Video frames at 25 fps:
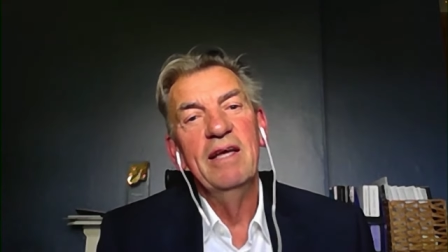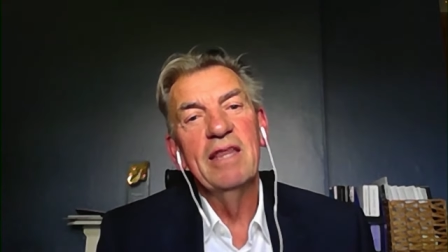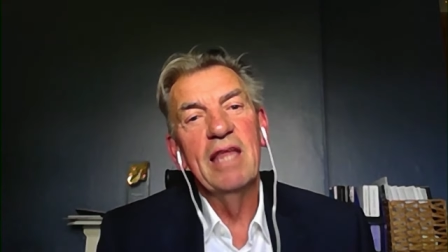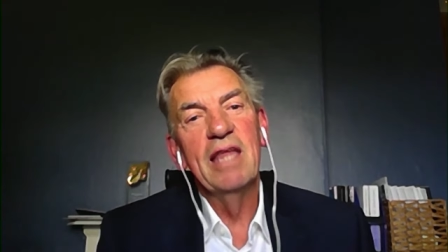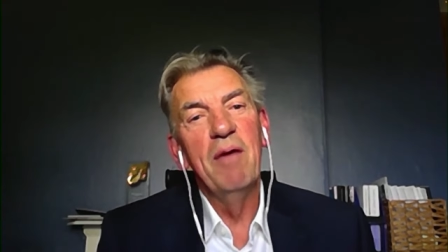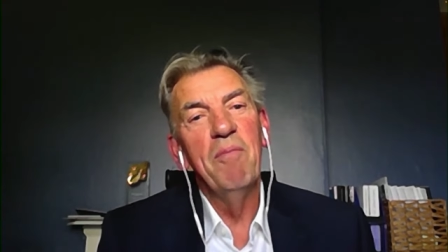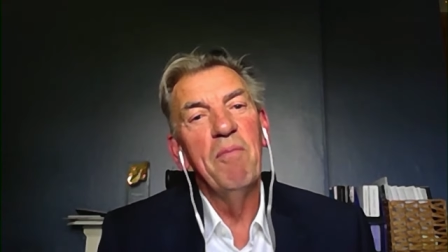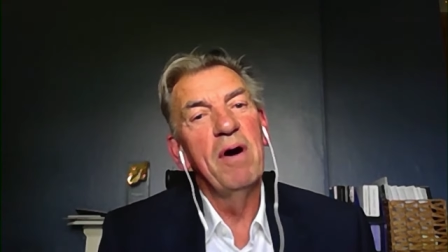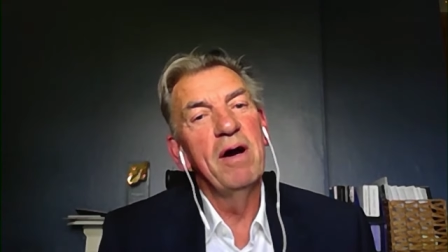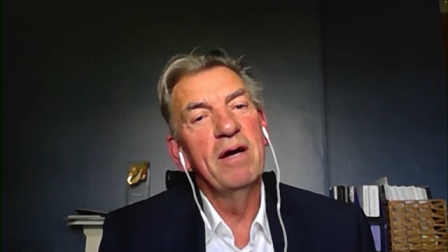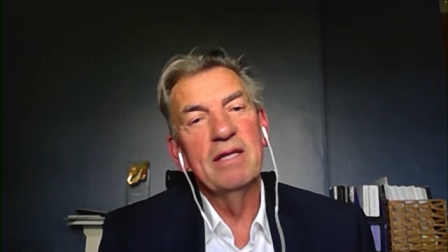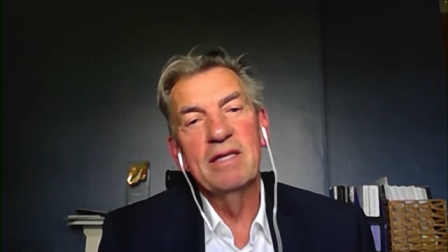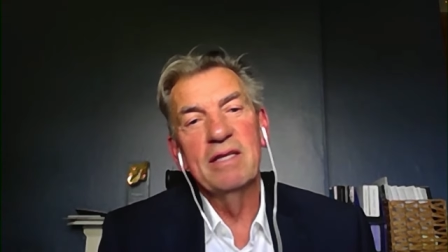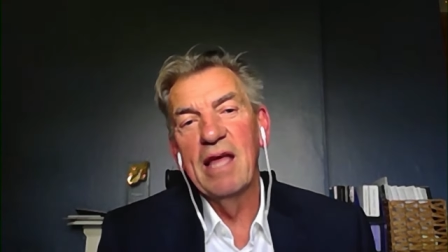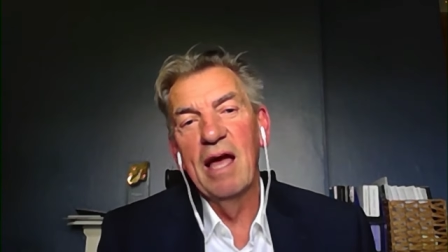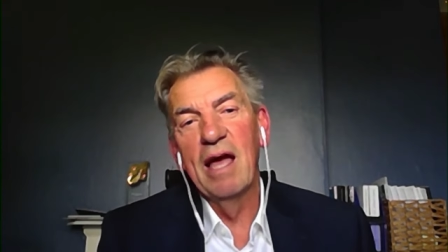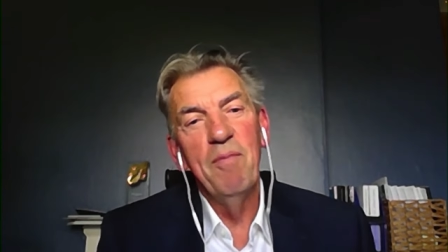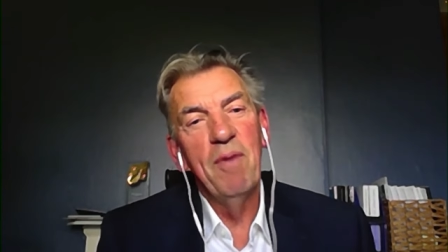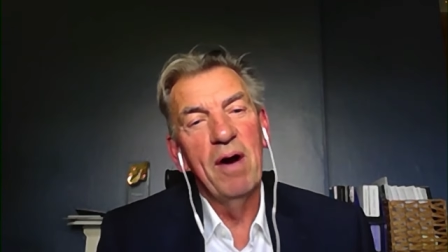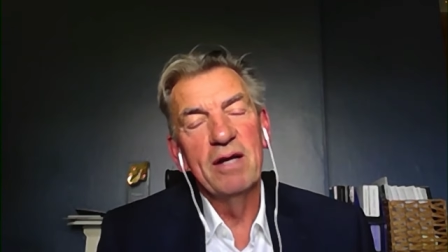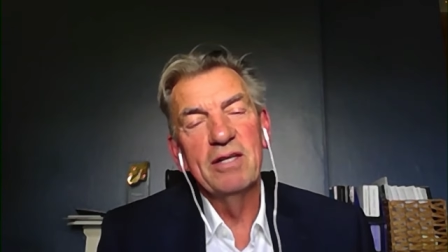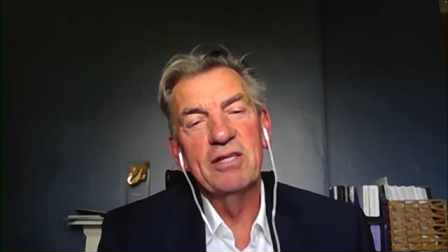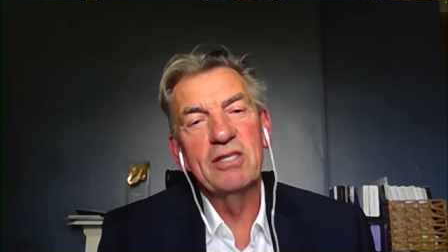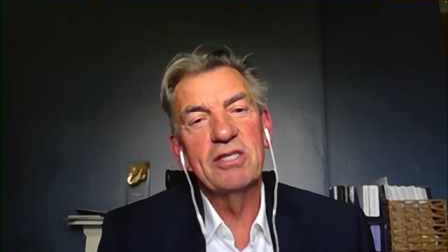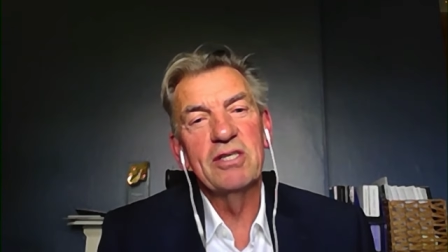they might they
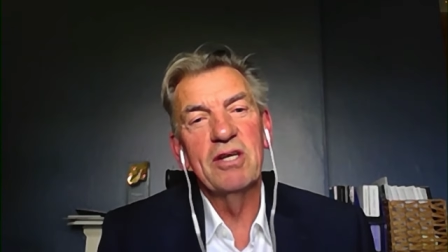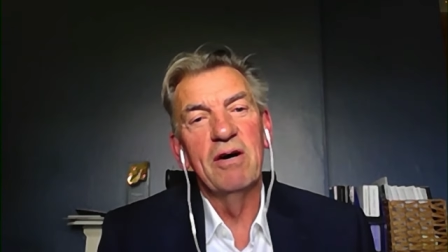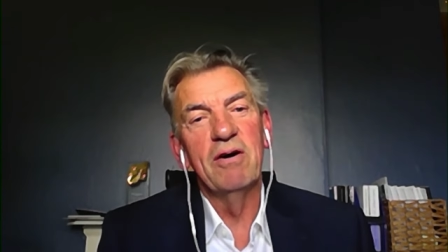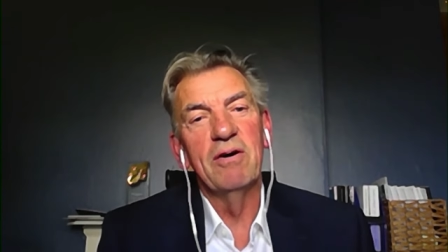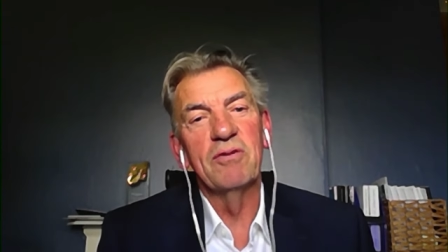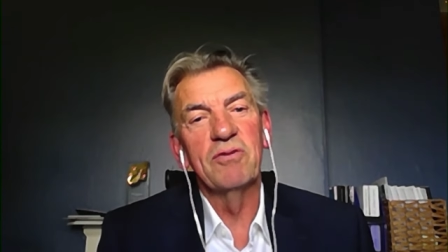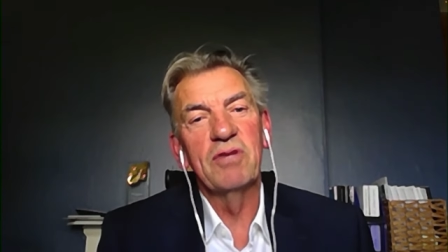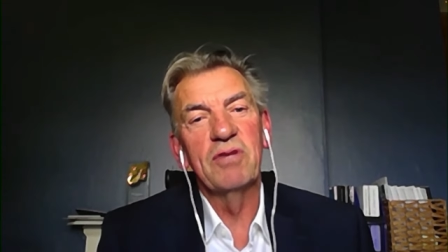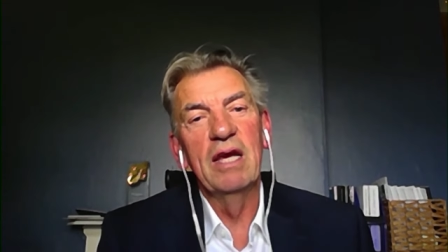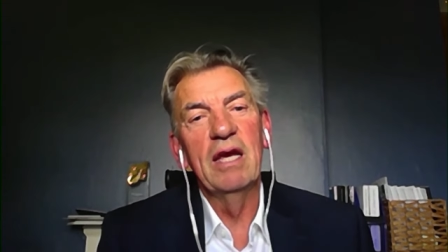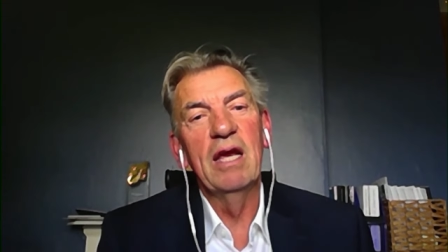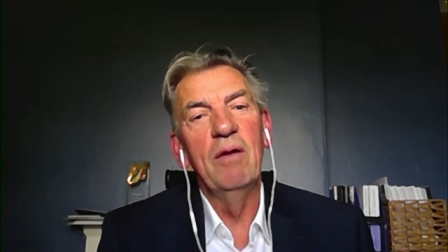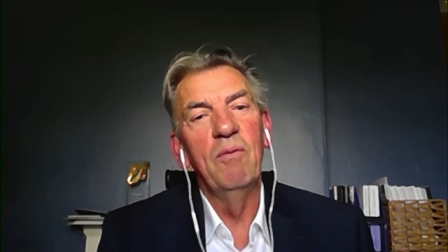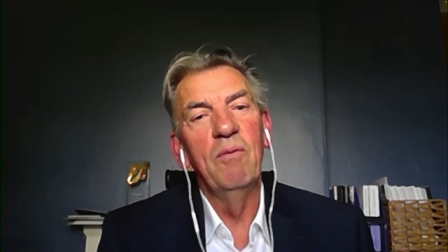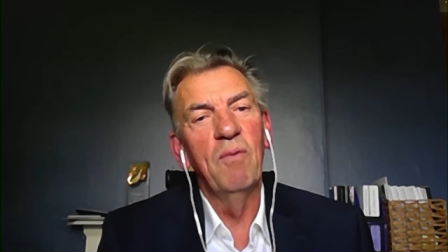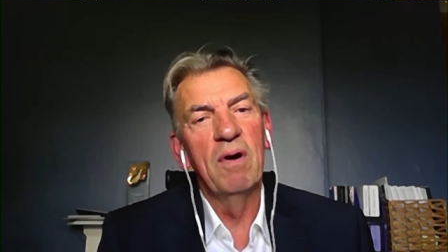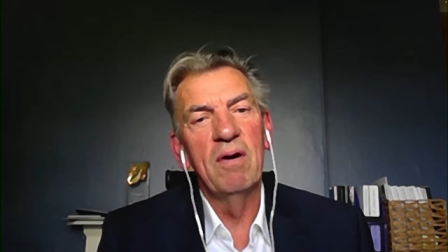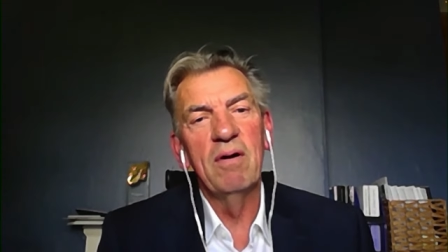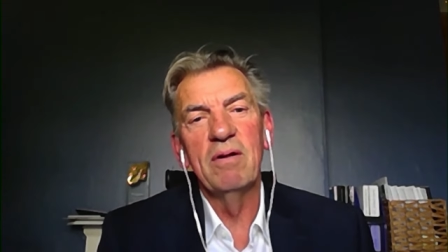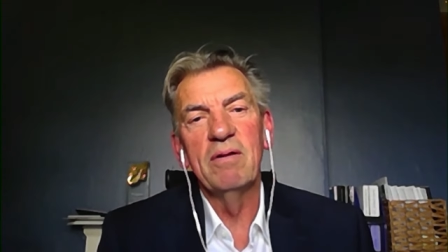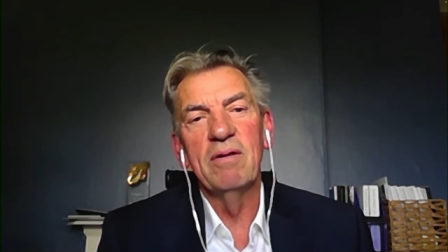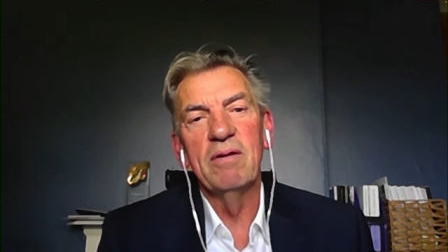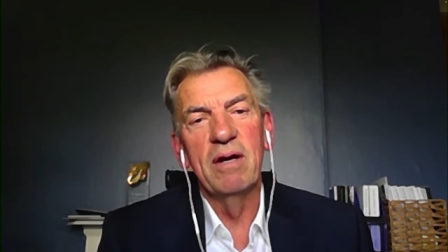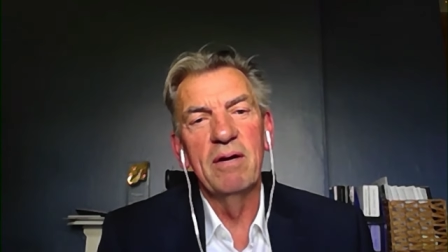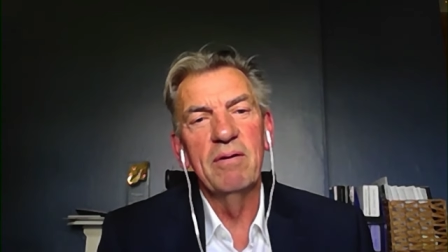might start thinking,
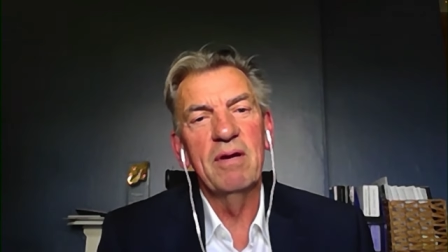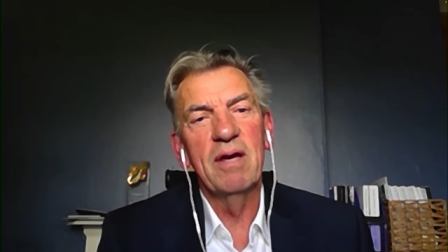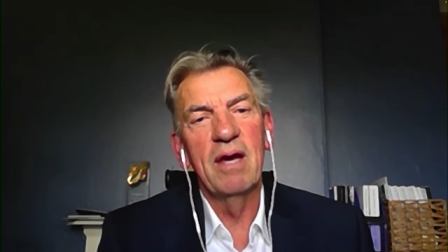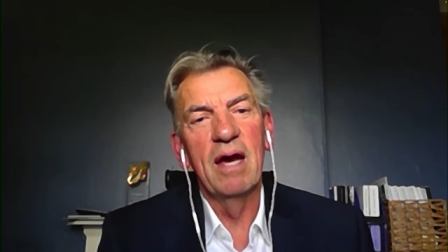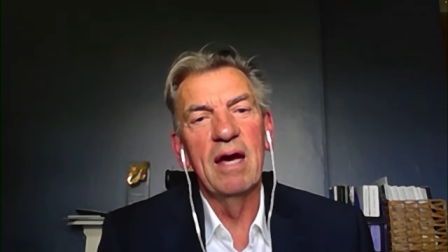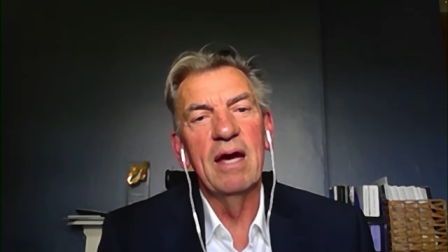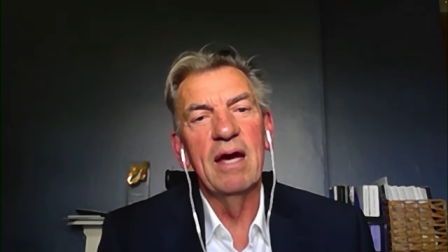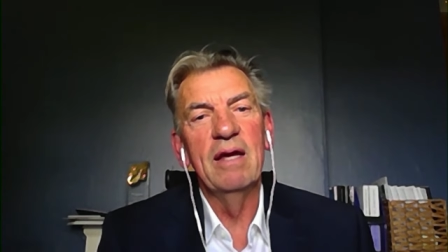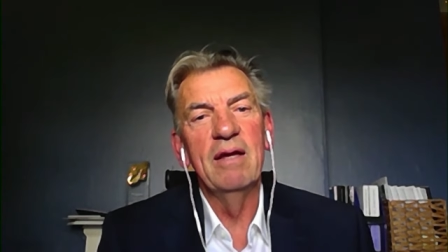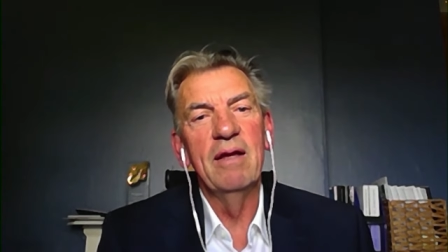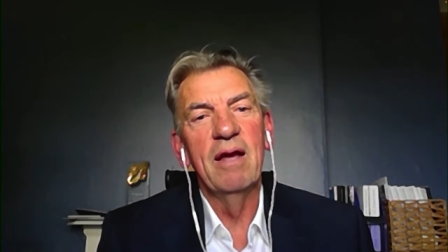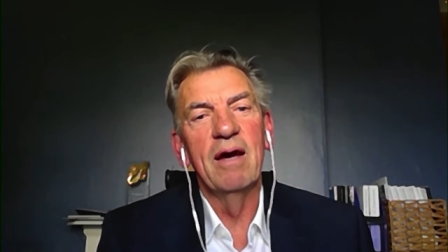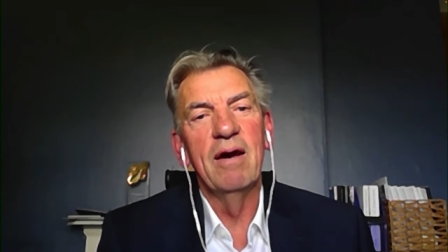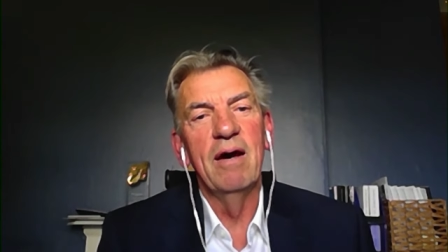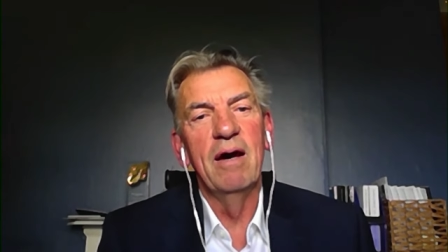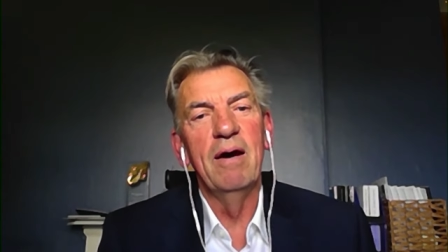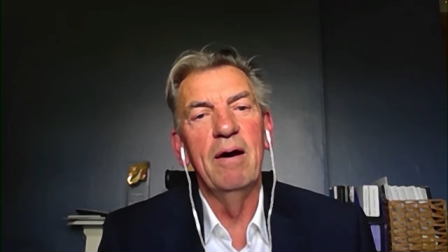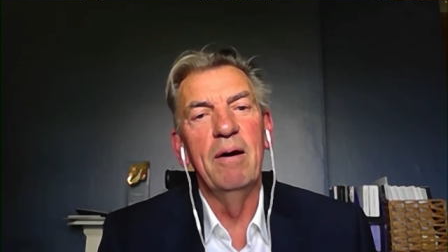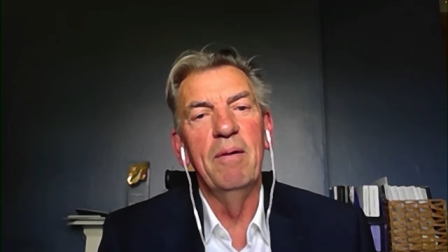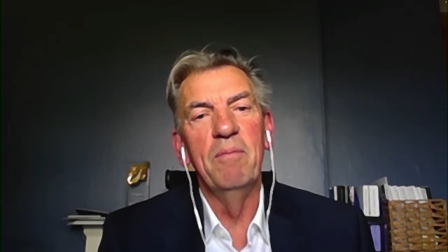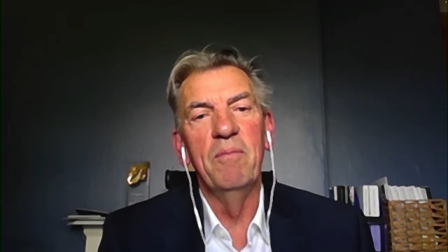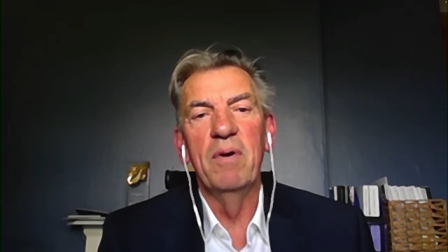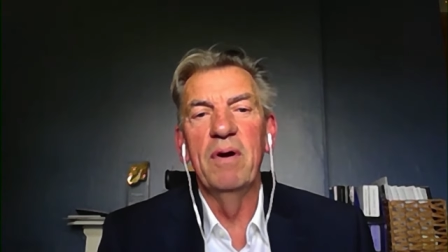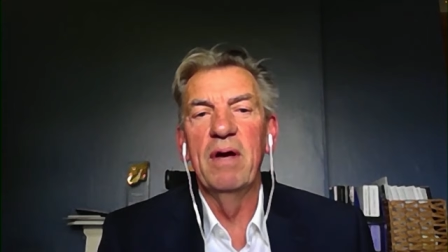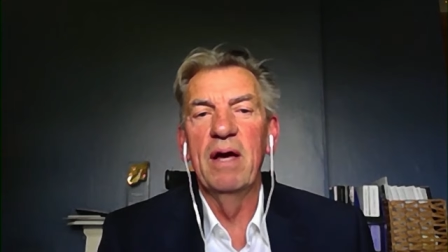well, okay,
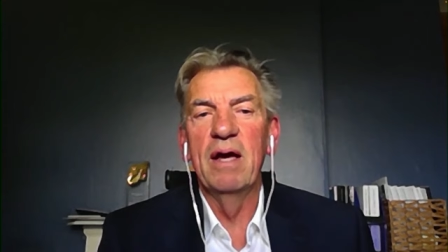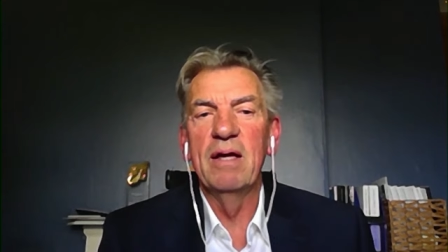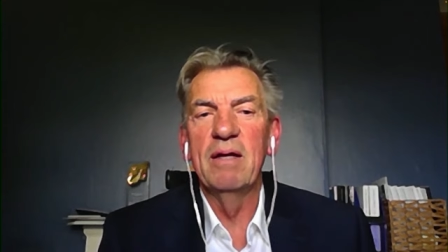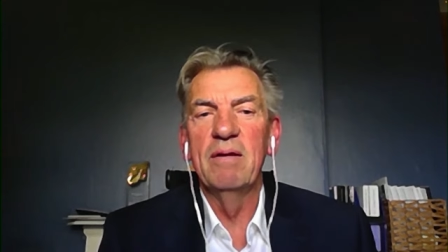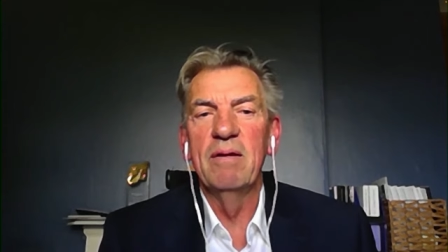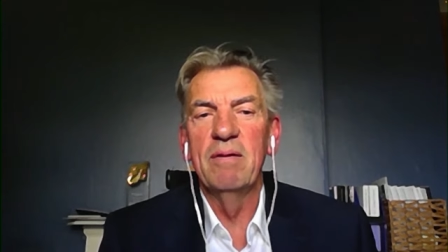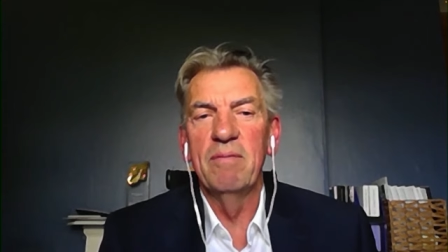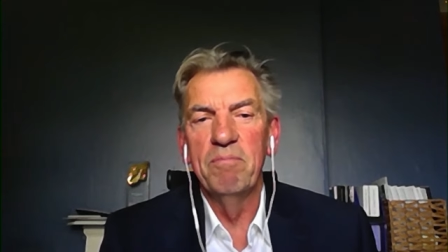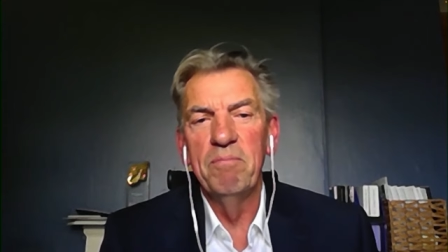um, eh,